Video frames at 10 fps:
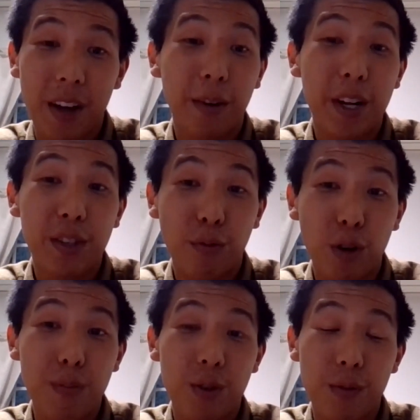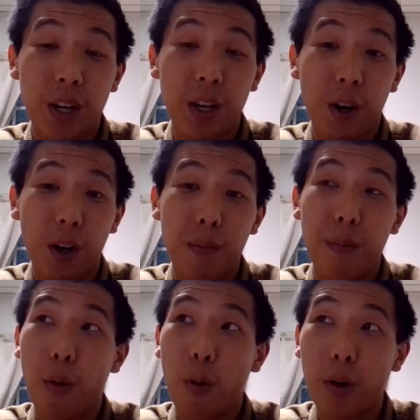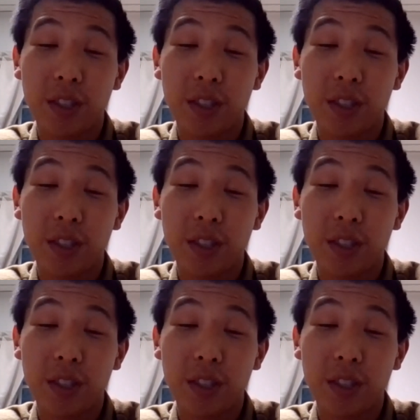there is room to incur more